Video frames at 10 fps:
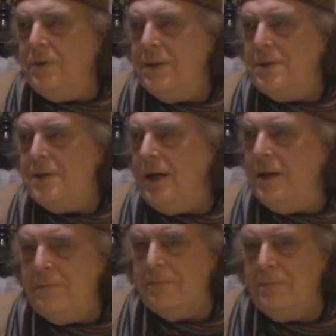this
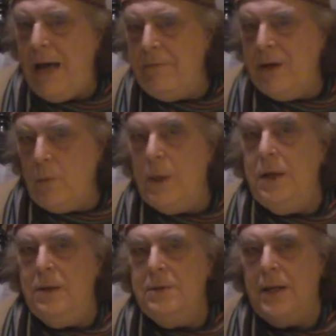thing of having a
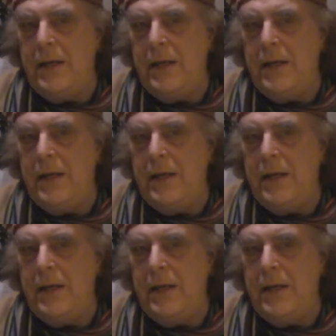world